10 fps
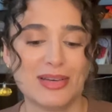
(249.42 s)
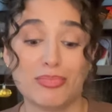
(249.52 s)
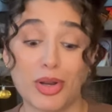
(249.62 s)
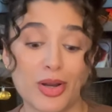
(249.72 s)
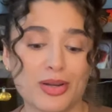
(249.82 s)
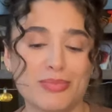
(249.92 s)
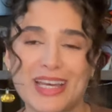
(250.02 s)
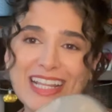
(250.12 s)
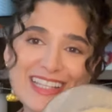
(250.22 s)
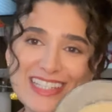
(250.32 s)
burn,
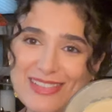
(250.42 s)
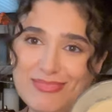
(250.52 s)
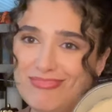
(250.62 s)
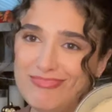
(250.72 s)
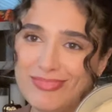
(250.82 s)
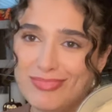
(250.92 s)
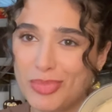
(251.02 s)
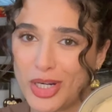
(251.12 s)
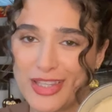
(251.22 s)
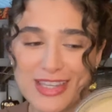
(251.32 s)
but it didn't
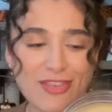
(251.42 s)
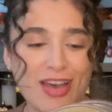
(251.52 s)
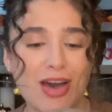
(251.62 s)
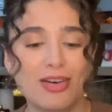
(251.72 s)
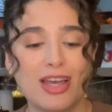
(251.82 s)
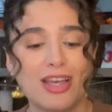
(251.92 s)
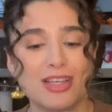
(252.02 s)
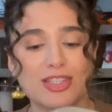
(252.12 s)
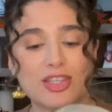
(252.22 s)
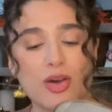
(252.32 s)
burn itself out.
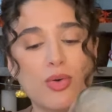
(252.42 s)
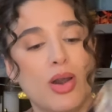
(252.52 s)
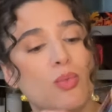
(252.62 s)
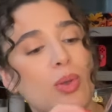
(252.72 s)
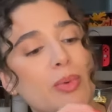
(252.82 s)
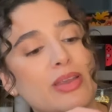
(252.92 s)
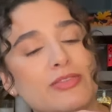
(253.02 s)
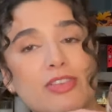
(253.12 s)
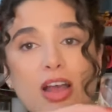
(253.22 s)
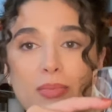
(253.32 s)
So we went
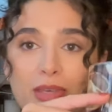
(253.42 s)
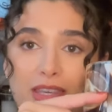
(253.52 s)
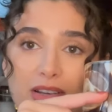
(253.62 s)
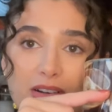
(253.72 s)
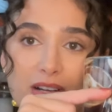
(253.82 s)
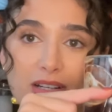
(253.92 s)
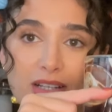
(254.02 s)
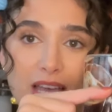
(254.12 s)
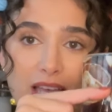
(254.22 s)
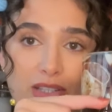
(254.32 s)
from here
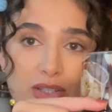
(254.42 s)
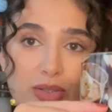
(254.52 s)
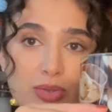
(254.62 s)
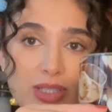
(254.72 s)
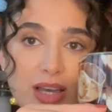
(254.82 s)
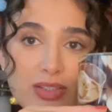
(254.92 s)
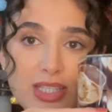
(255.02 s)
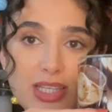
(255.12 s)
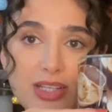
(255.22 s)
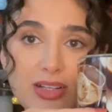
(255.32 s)
to down to
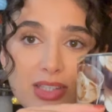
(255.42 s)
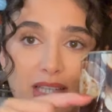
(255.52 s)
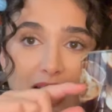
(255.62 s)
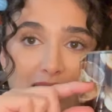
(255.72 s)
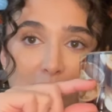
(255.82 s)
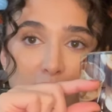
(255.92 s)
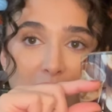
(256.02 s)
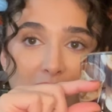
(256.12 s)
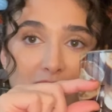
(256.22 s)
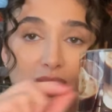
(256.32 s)
here in the last
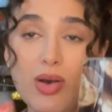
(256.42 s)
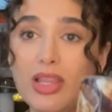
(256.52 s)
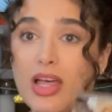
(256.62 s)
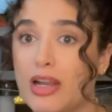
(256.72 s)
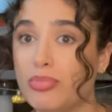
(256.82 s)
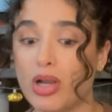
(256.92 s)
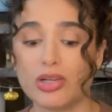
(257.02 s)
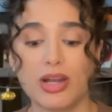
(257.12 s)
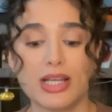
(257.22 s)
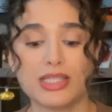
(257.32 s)
month. So a lot of
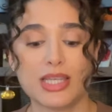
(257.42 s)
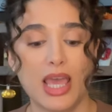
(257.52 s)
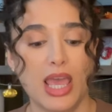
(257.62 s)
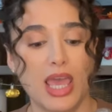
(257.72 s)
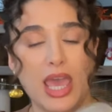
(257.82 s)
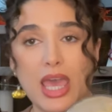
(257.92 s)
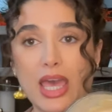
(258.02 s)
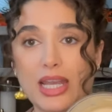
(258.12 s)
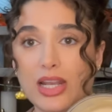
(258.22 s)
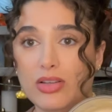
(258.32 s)
progress
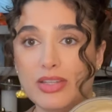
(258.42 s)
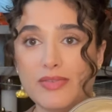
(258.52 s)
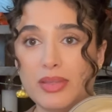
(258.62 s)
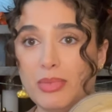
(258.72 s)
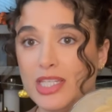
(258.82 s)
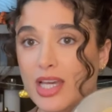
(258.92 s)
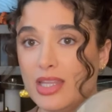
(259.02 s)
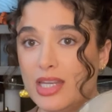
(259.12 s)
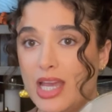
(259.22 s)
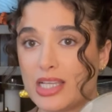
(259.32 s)
and it'll definitely be done the
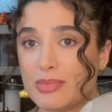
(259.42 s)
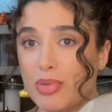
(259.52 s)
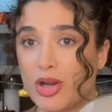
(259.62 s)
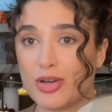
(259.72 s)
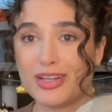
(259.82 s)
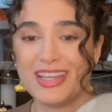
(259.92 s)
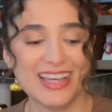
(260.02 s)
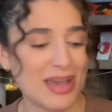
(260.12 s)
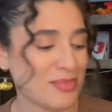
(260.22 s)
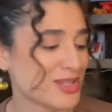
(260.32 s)
next burn,
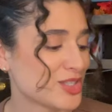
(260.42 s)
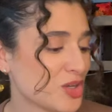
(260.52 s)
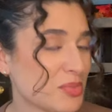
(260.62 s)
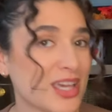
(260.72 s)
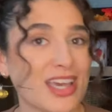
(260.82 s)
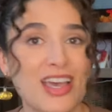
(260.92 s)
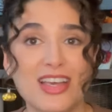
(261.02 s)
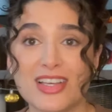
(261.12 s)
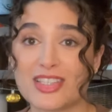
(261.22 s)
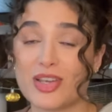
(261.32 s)
I'm assuming.
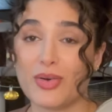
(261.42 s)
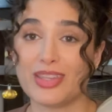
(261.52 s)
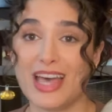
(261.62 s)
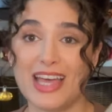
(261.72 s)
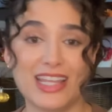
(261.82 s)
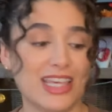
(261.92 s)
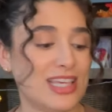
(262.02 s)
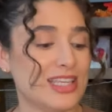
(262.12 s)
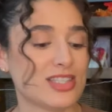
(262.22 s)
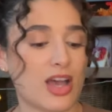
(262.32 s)
So that
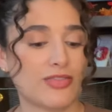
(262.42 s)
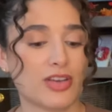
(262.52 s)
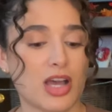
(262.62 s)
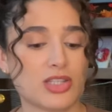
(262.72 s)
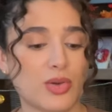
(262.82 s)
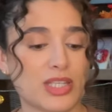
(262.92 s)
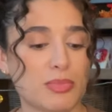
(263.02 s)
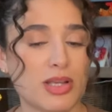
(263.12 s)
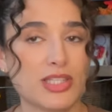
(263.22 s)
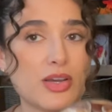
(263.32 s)
is Affogato
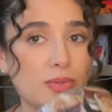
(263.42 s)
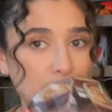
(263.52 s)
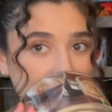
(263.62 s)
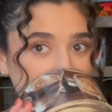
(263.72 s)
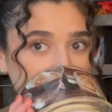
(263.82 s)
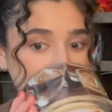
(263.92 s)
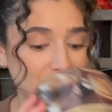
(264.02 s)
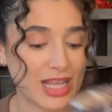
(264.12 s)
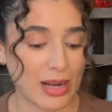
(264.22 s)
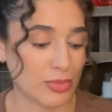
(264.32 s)
Espresso
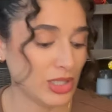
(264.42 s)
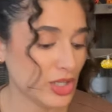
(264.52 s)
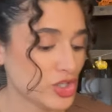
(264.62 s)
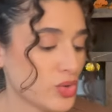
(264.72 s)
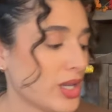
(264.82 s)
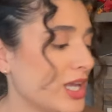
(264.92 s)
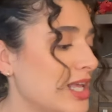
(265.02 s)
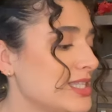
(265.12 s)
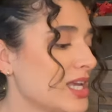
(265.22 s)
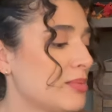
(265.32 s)
and I'm really enjoying it.
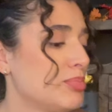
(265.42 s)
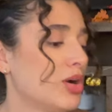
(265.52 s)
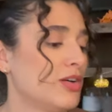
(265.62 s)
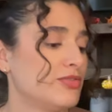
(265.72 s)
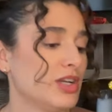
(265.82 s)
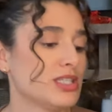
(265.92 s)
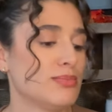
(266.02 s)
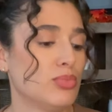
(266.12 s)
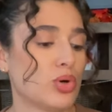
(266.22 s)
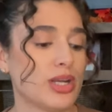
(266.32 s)
It's like a perfect
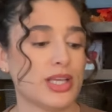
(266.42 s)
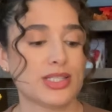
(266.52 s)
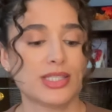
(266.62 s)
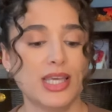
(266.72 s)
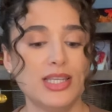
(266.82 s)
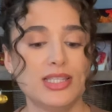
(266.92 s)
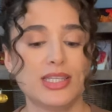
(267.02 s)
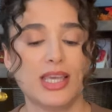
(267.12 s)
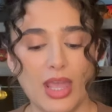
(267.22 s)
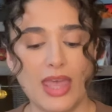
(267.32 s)
morning scent.
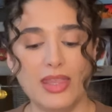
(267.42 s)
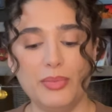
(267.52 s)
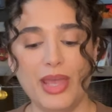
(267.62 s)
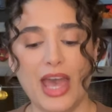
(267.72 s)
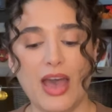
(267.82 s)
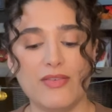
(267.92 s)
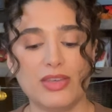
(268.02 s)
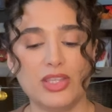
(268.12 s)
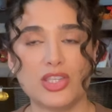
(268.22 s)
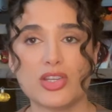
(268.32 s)
And then we have In
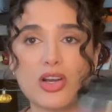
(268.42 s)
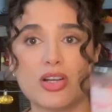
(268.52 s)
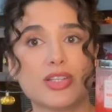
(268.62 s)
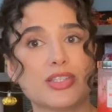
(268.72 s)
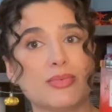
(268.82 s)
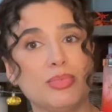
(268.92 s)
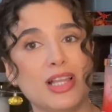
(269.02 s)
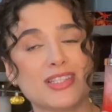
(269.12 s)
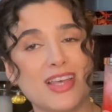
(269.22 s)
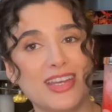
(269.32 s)
the Stars
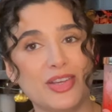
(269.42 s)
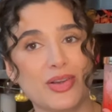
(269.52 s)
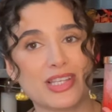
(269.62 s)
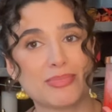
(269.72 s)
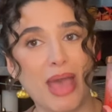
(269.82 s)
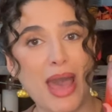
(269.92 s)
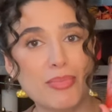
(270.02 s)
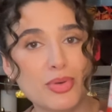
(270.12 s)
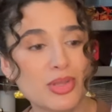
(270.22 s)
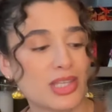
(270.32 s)
plus Honeycrisp
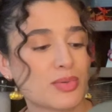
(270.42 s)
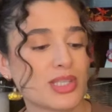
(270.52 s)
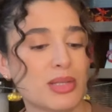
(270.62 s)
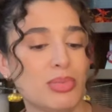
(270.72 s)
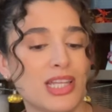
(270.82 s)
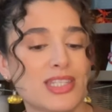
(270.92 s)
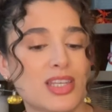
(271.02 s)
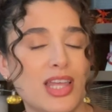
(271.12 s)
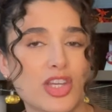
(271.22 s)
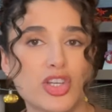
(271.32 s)
Apple. This was the Blends
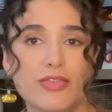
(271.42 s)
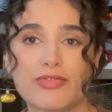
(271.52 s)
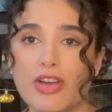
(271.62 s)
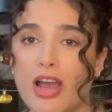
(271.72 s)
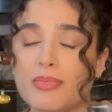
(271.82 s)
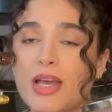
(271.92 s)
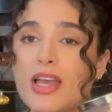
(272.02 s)
collection from